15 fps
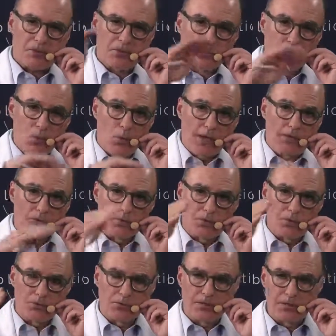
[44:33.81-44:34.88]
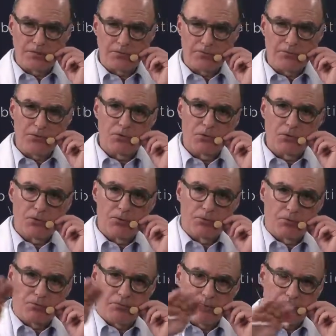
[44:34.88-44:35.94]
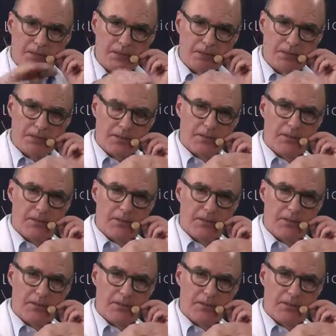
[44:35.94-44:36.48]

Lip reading: the wide roll to give, you know, the profile.